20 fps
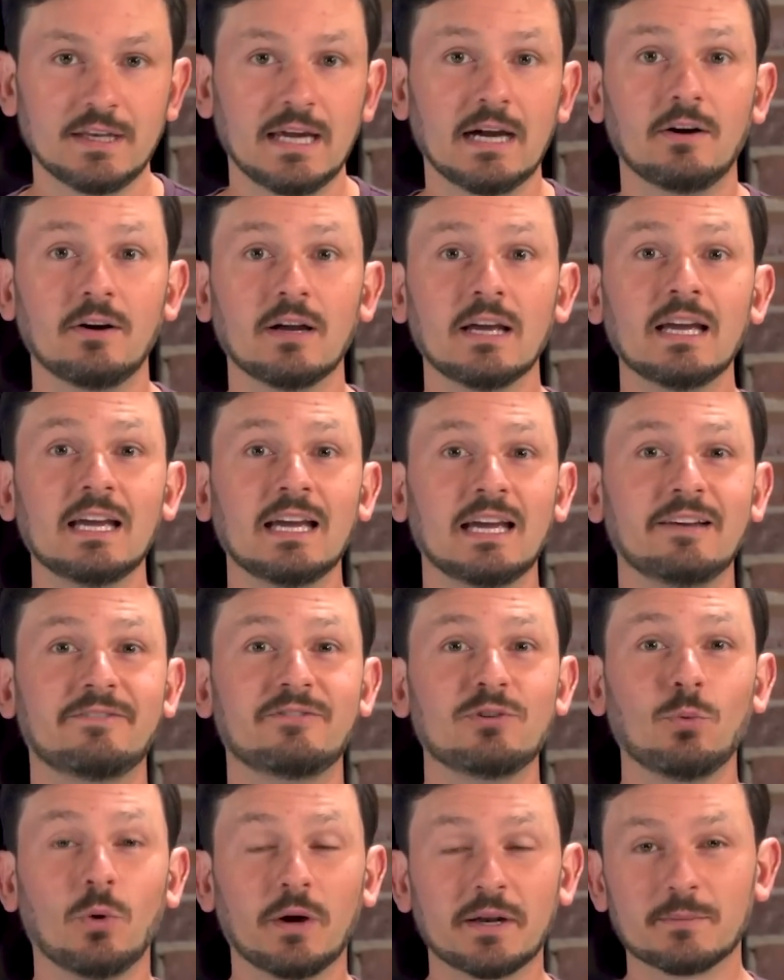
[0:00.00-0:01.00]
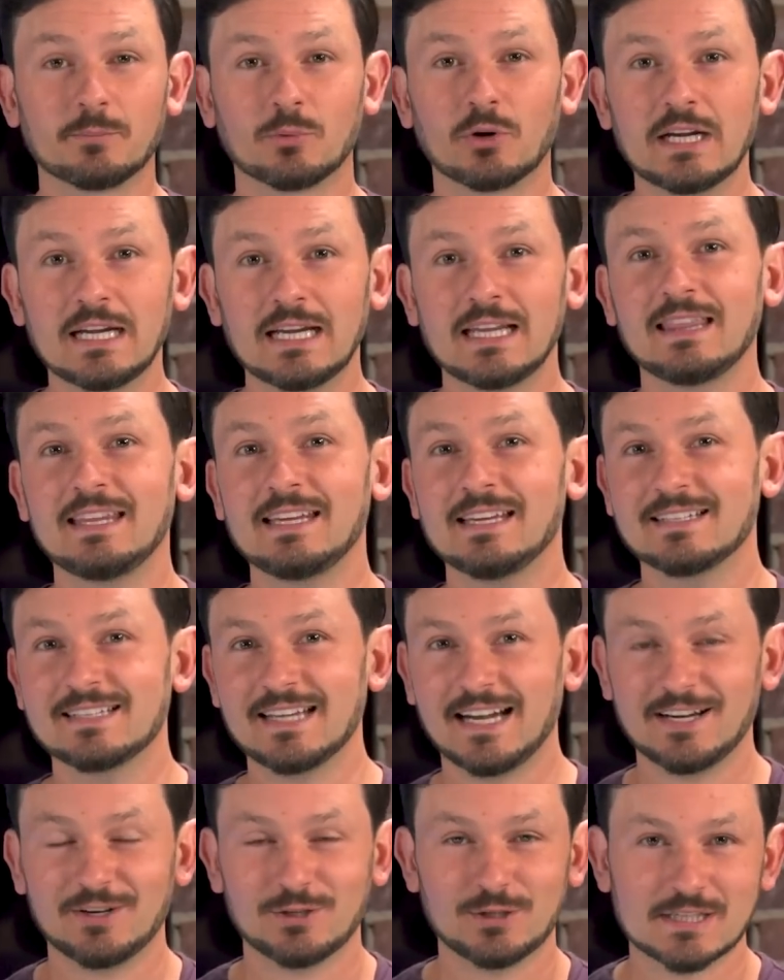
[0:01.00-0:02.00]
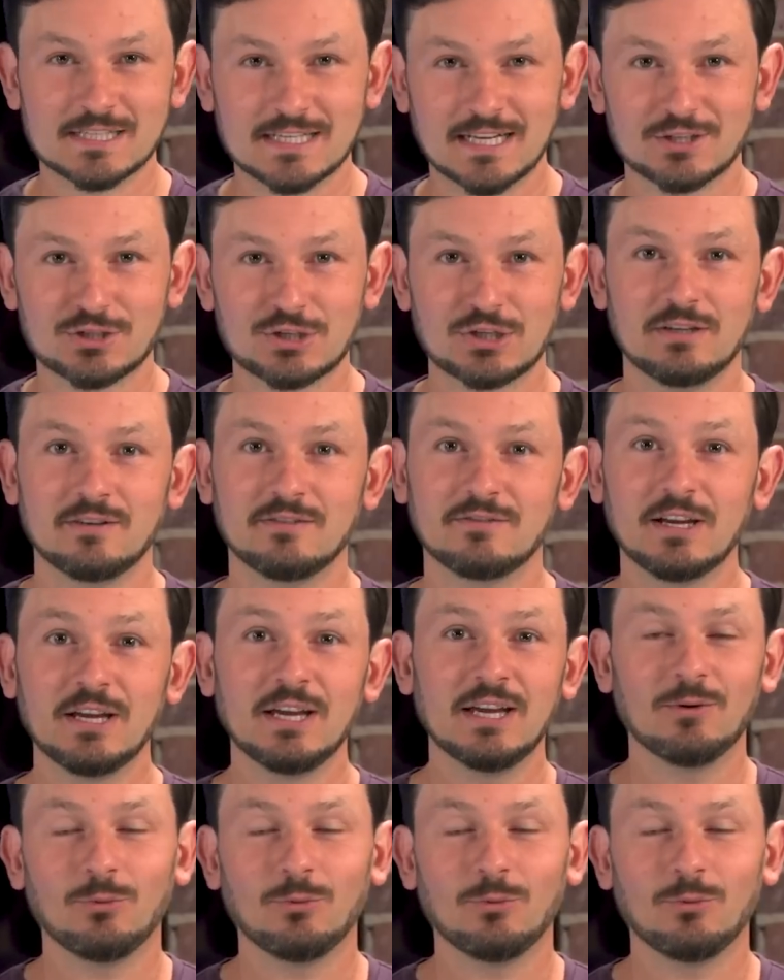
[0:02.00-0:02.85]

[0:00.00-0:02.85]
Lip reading: Now, if you want to bring in the entire discussion of,